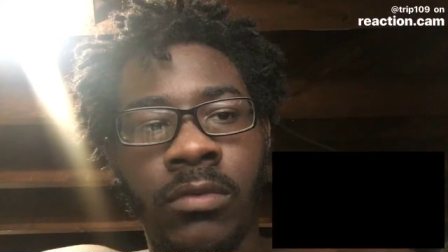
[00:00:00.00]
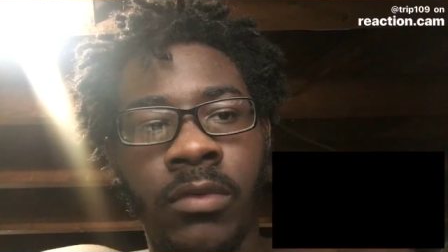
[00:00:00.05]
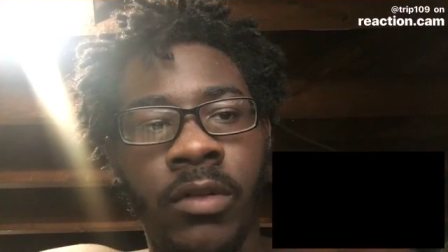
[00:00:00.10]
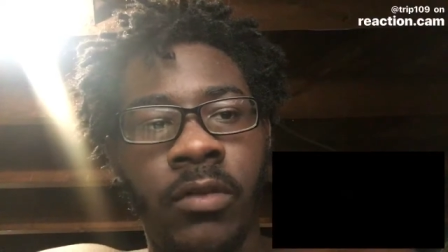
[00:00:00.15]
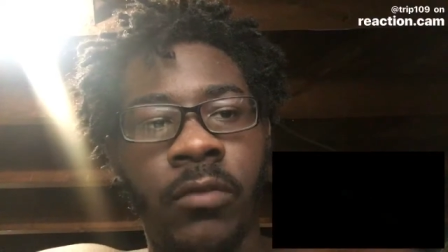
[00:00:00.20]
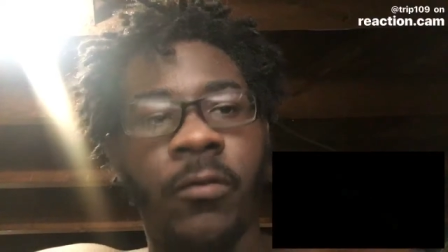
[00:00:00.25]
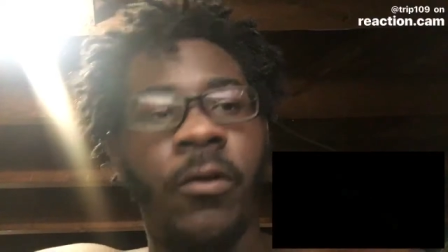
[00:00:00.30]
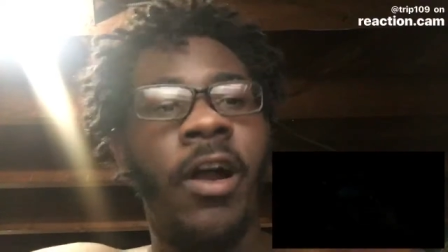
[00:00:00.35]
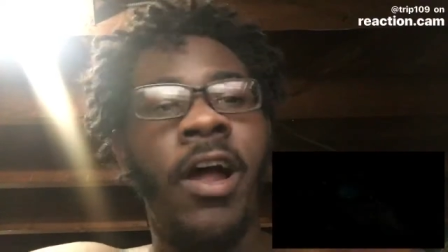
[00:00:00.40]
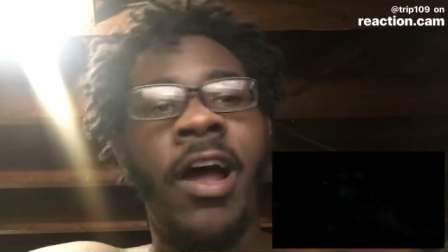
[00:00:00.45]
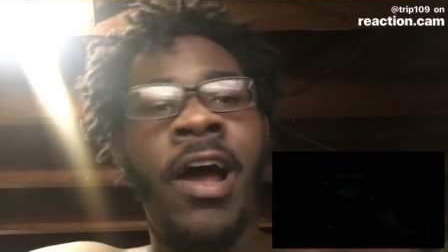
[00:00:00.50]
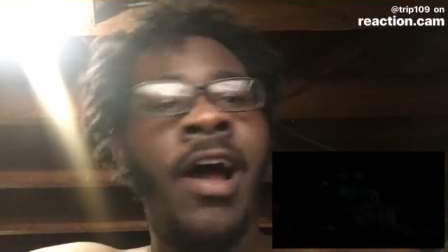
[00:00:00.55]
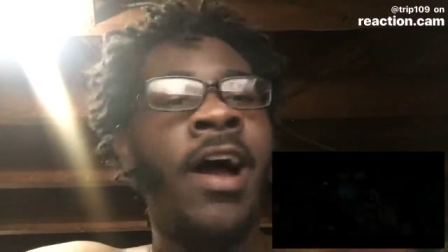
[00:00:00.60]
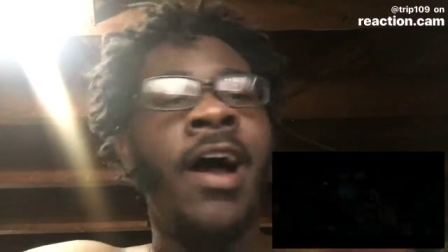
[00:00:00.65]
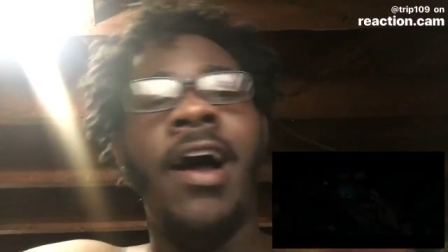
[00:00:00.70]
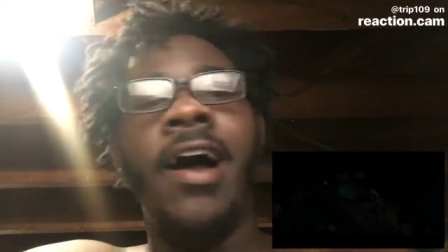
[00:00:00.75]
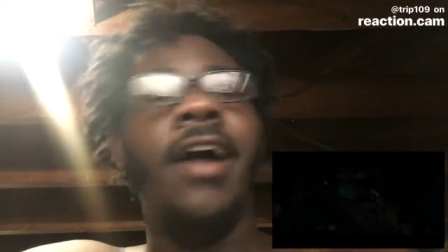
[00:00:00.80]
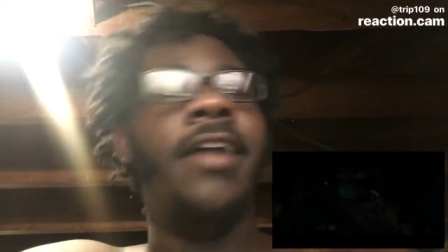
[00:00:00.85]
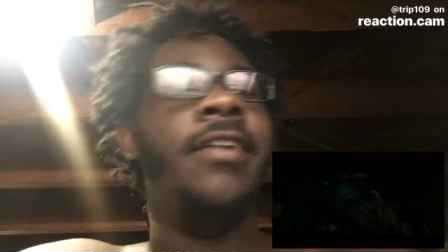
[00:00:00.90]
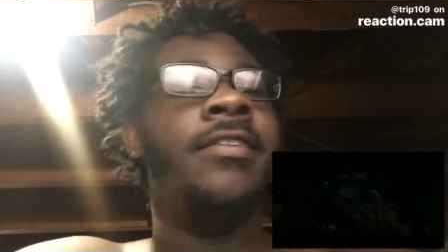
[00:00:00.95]

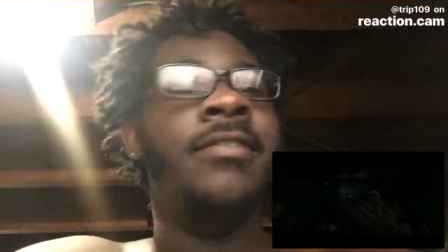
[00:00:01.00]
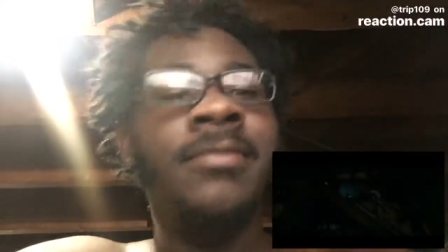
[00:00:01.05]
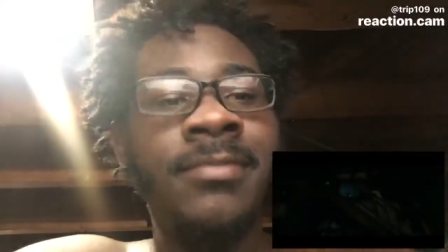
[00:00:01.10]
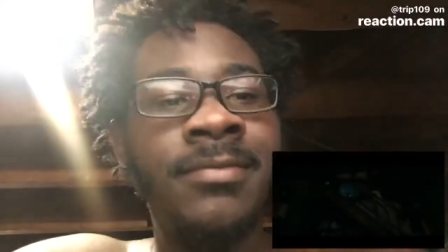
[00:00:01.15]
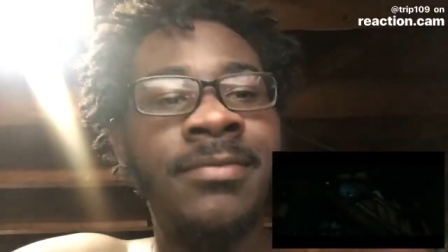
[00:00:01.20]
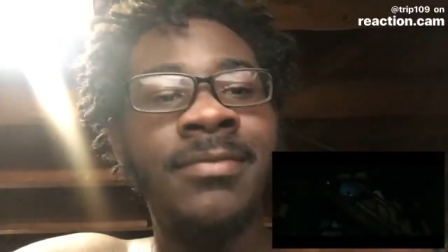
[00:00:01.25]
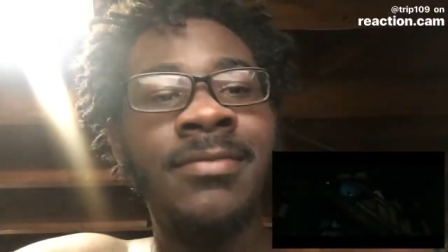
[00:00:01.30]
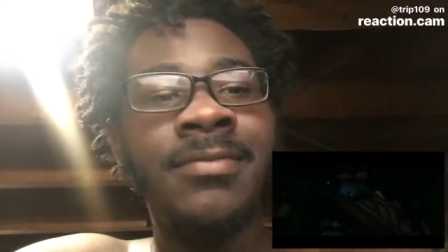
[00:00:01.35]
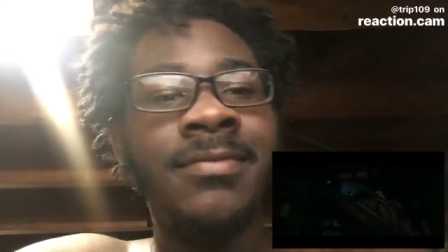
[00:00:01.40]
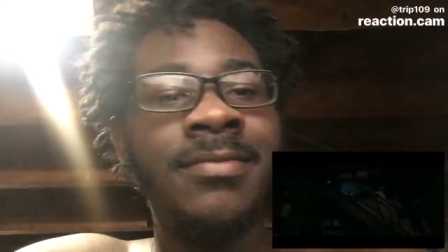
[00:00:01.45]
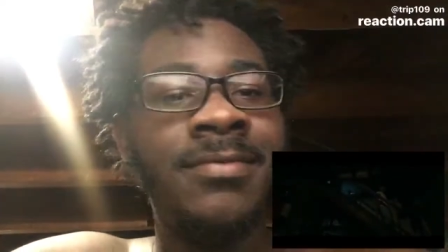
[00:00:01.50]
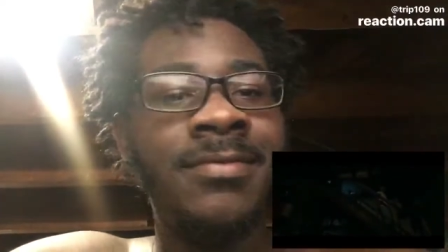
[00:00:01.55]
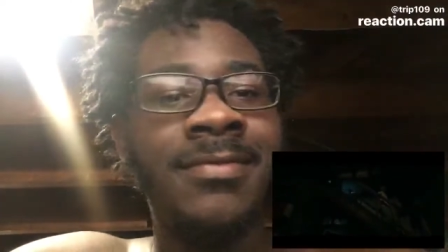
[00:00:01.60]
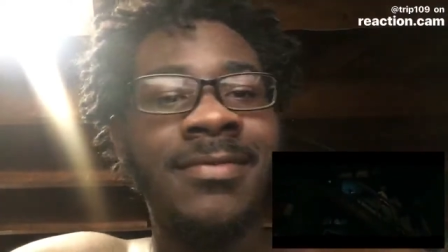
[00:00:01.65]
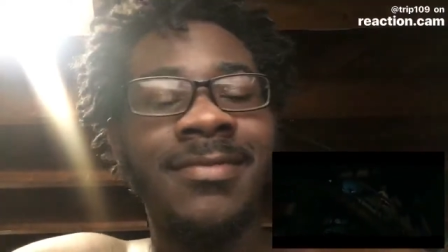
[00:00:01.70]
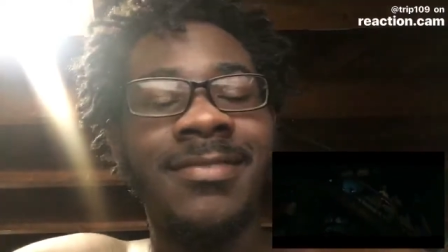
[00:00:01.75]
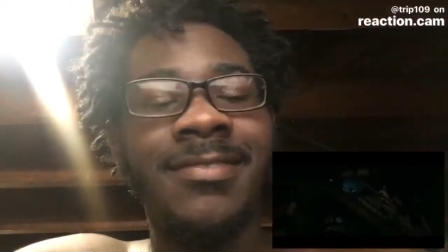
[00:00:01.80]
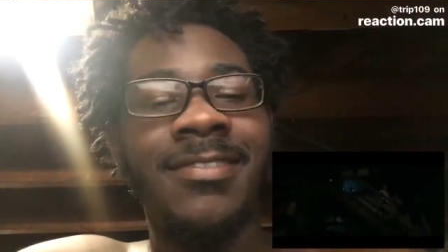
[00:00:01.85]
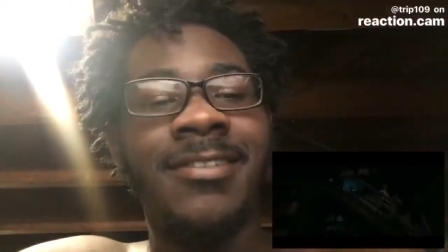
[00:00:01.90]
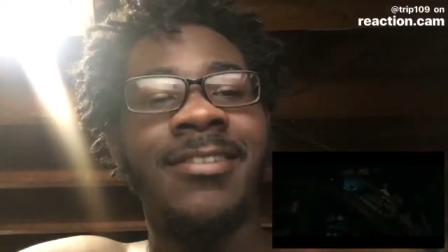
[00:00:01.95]
Run!
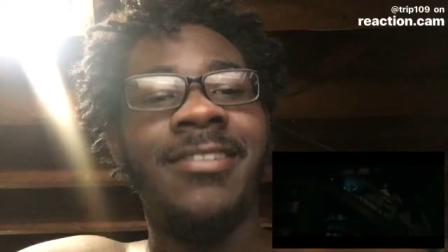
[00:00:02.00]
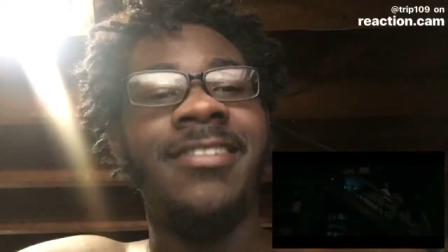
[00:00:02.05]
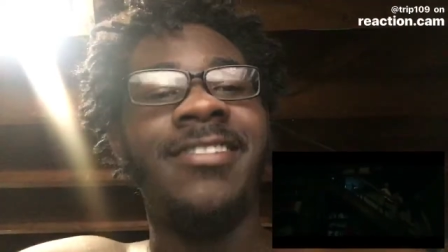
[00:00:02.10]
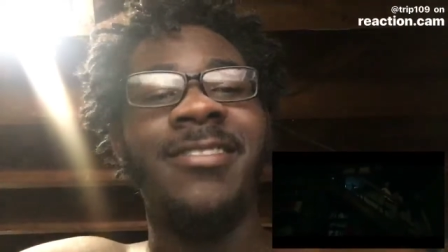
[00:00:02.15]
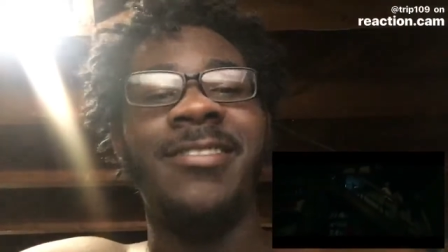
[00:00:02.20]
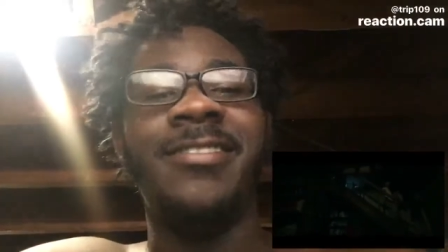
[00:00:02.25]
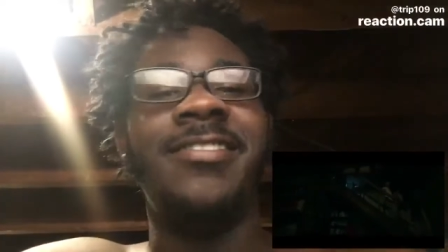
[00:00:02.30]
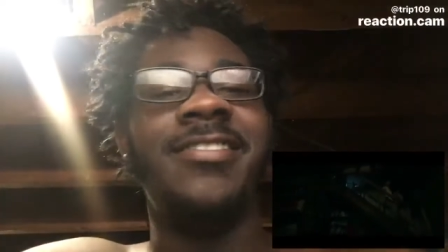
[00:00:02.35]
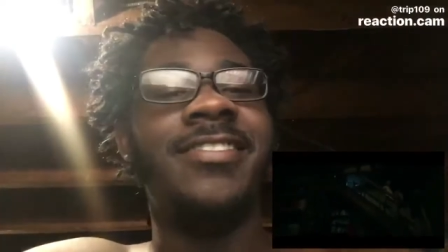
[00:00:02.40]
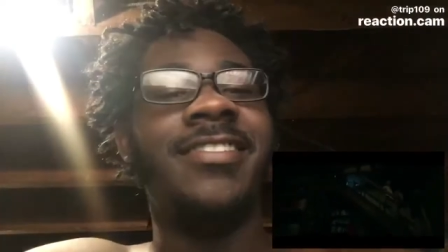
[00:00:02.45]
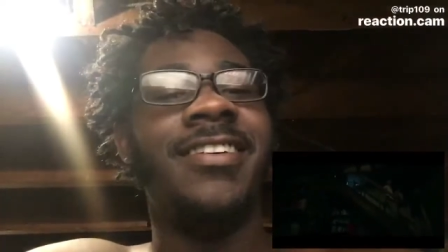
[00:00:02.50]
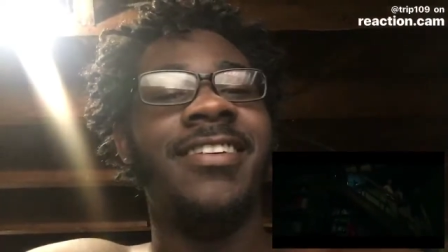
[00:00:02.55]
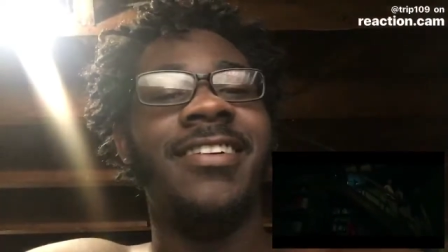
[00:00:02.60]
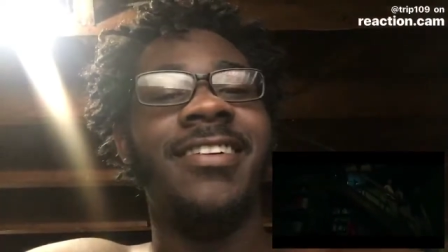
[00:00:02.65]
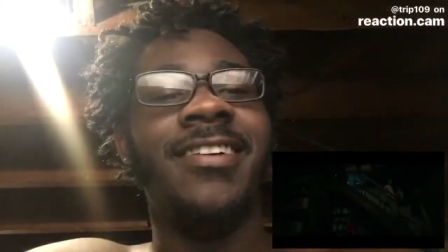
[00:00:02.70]
yes.